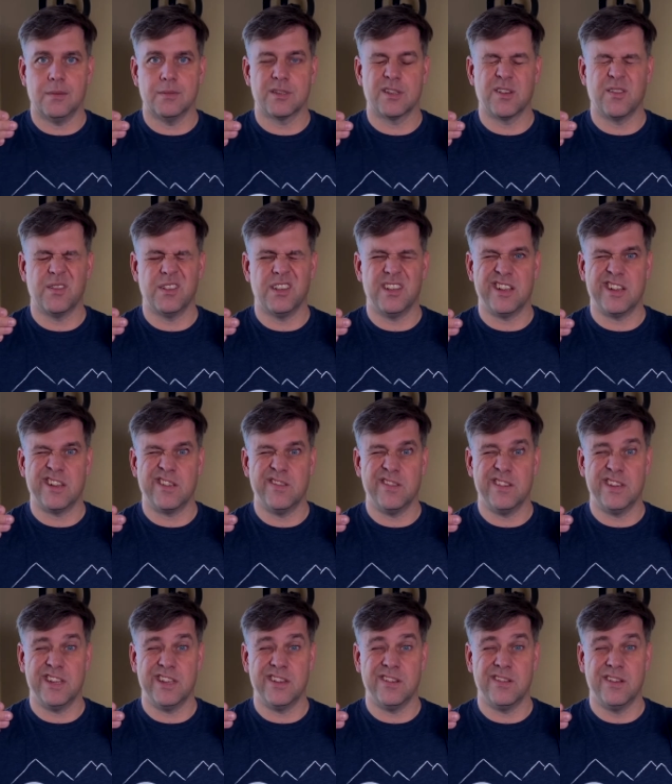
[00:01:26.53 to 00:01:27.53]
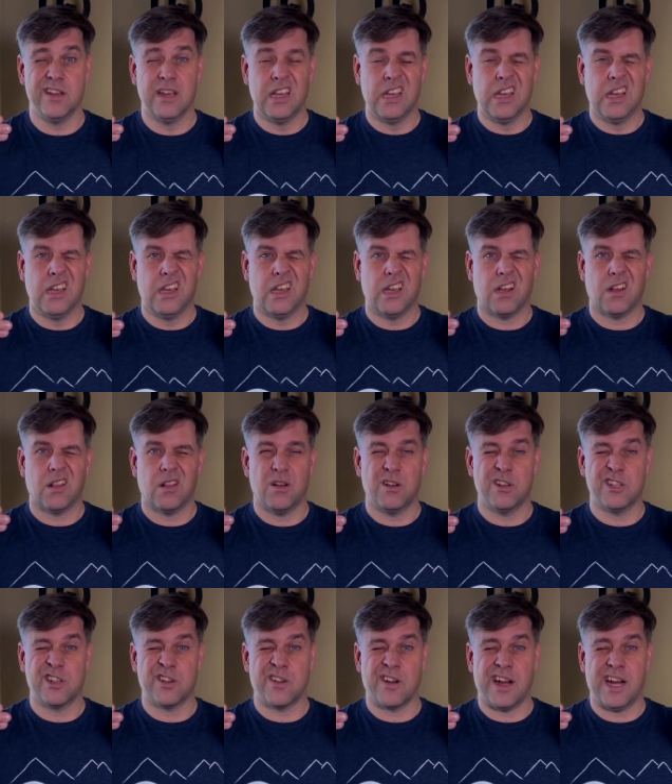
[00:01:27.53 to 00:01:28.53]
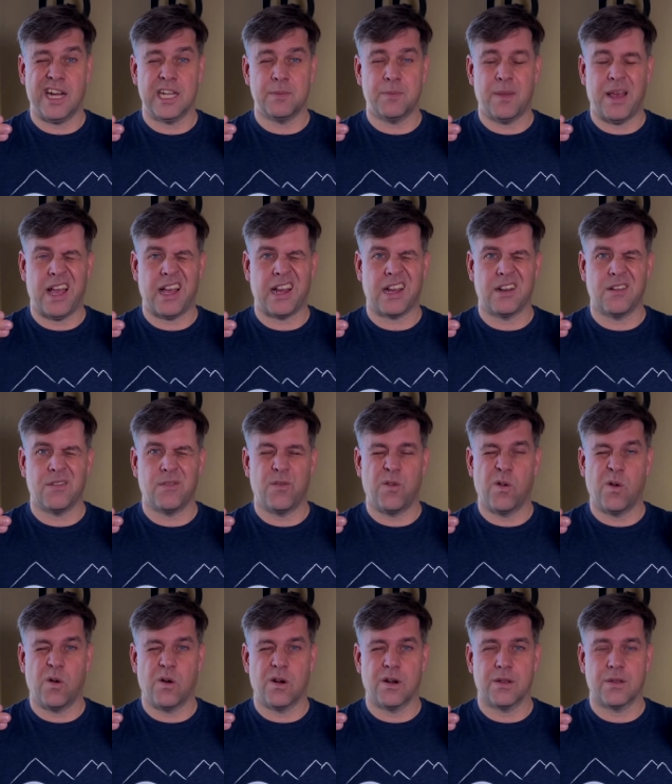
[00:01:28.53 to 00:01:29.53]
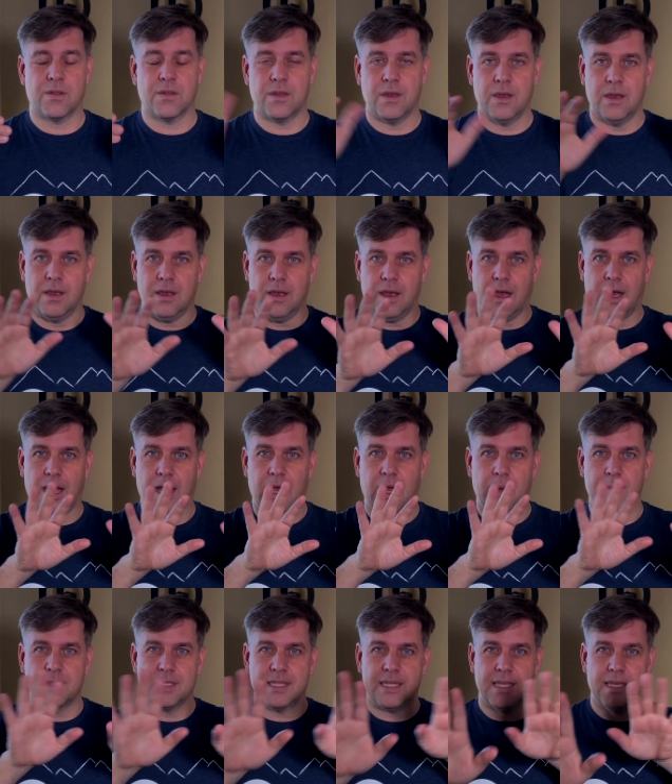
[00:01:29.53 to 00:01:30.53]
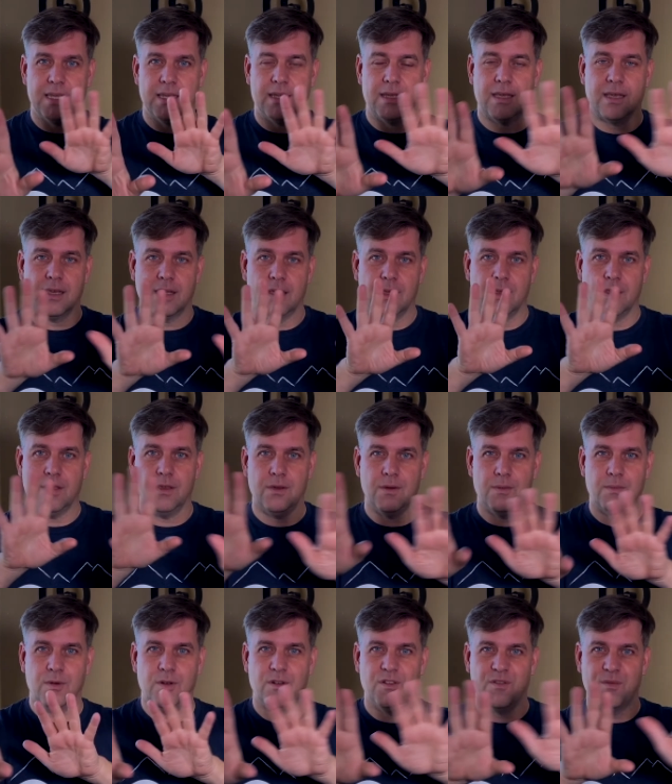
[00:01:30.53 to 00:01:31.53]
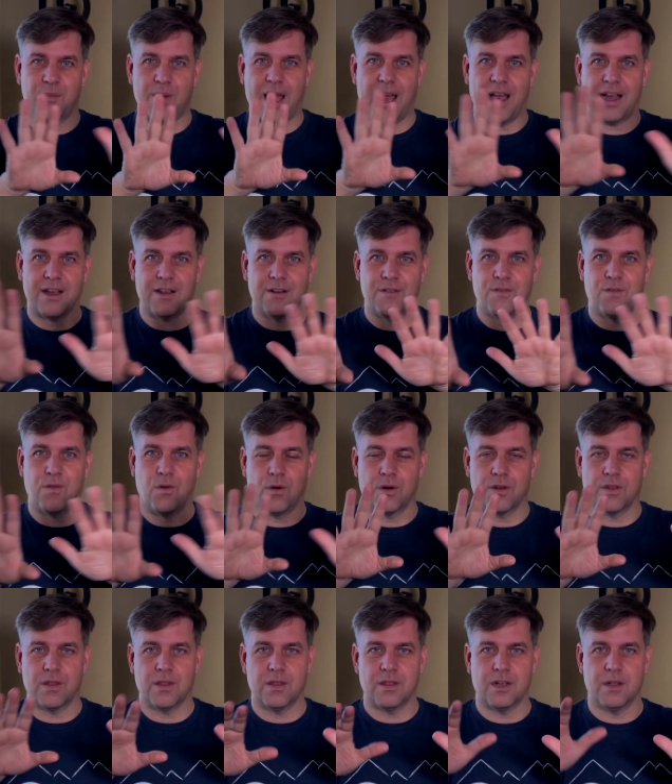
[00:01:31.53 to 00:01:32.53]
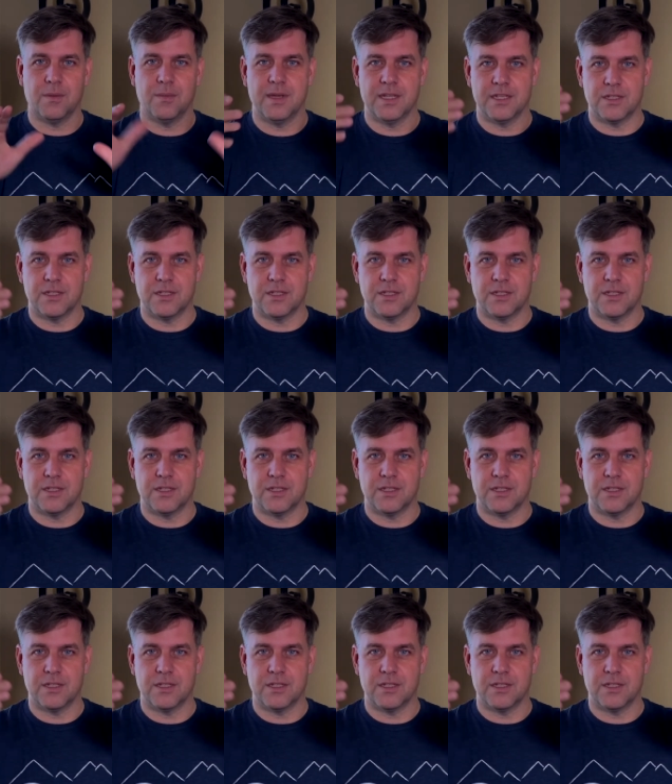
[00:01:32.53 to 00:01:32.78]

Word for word: So when you, when you close your eyes back and forth, Uh, I'm seeing you move back and forth a little bit.